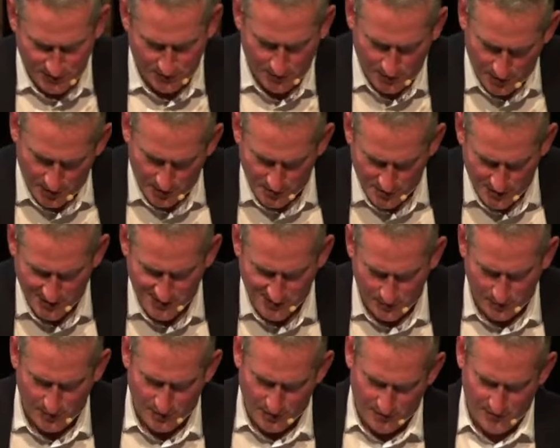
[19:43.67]
from the New
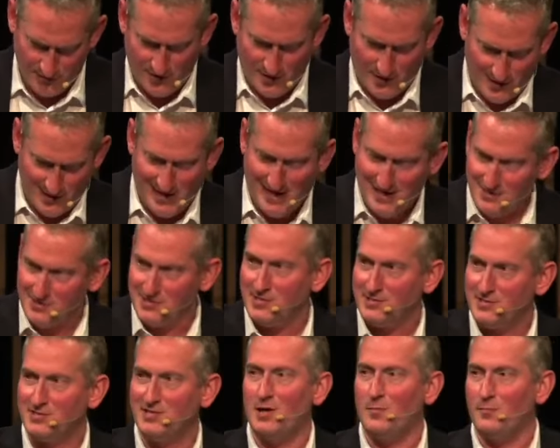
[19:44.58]
Testament that get
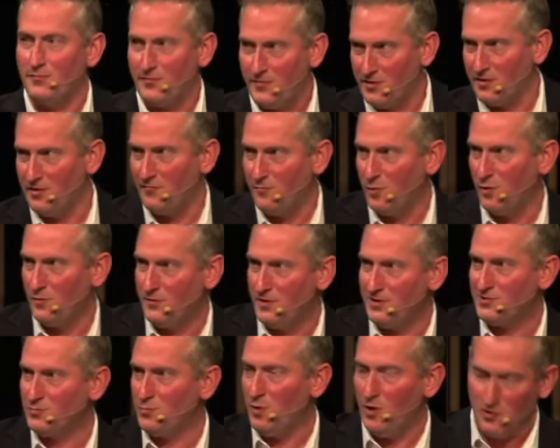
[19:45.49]
to something of what
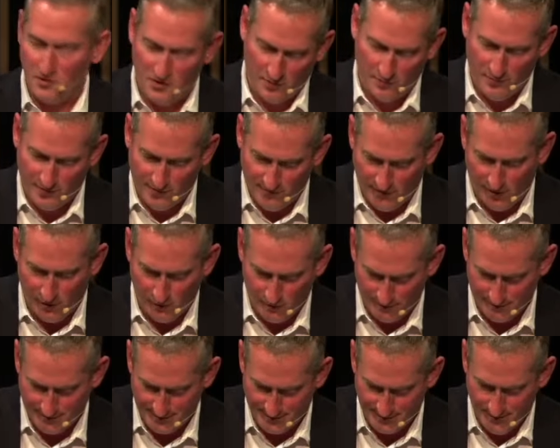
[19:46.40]
this welcome
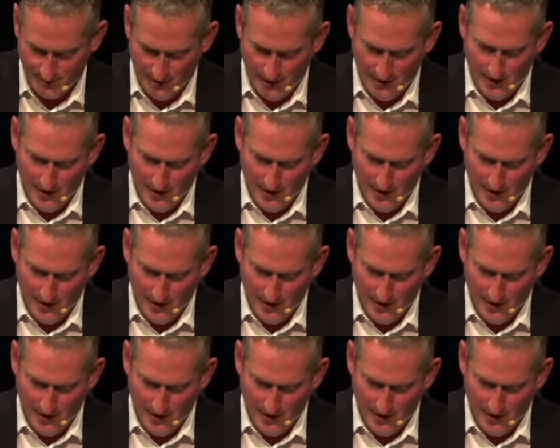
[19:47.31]
involves.